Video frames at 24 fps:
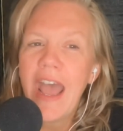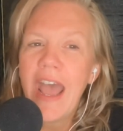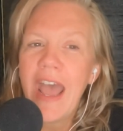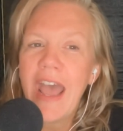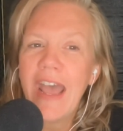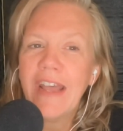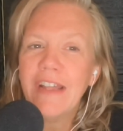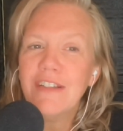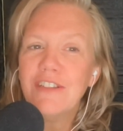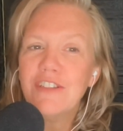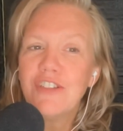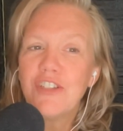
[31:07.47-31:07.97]

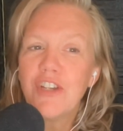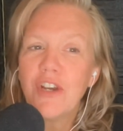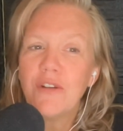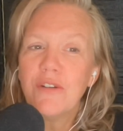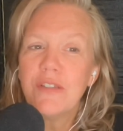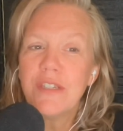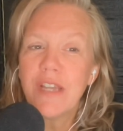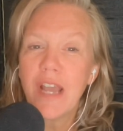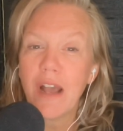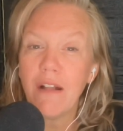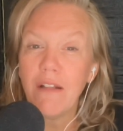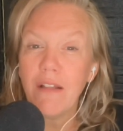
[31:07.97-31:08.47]
And Jo,
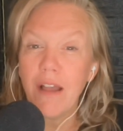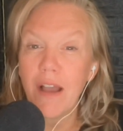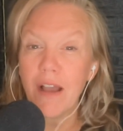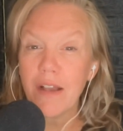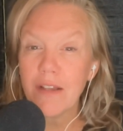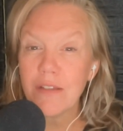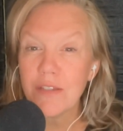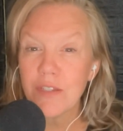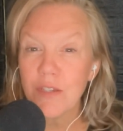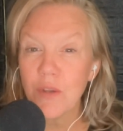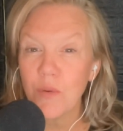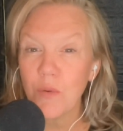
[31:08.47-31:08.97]
tell
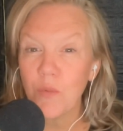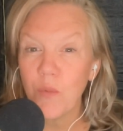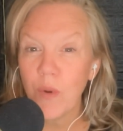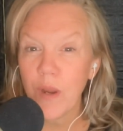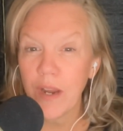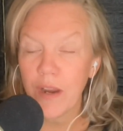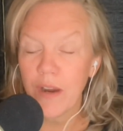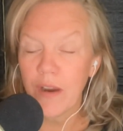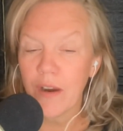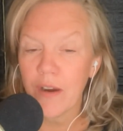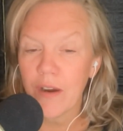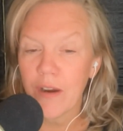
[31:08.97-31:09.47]
us
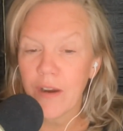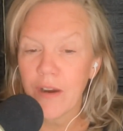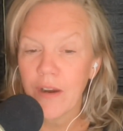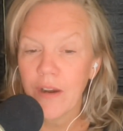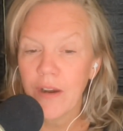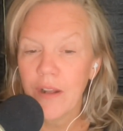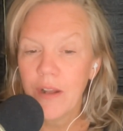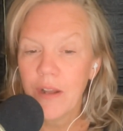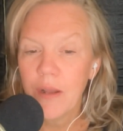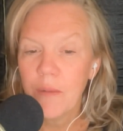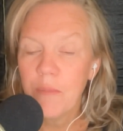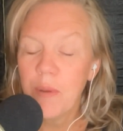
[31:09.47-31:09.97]
where
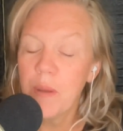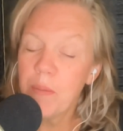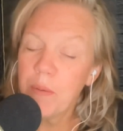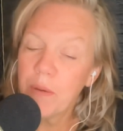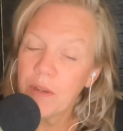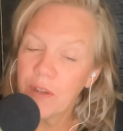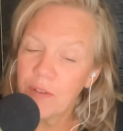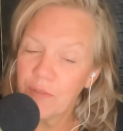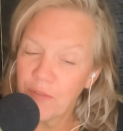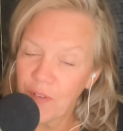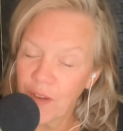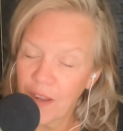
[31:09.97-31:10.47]
people
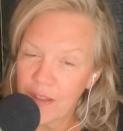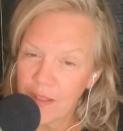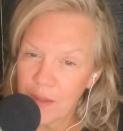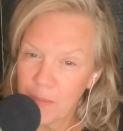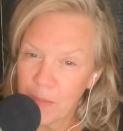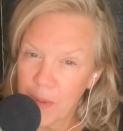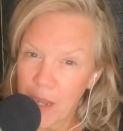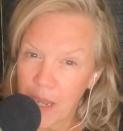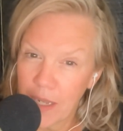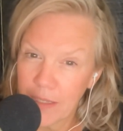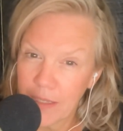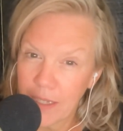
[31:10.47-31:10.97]
can find the
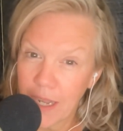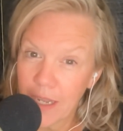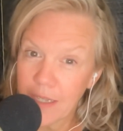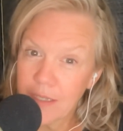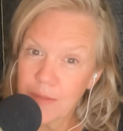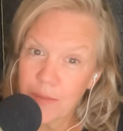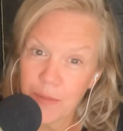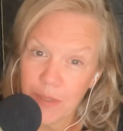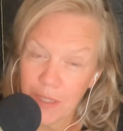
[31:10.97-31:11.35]
podcast.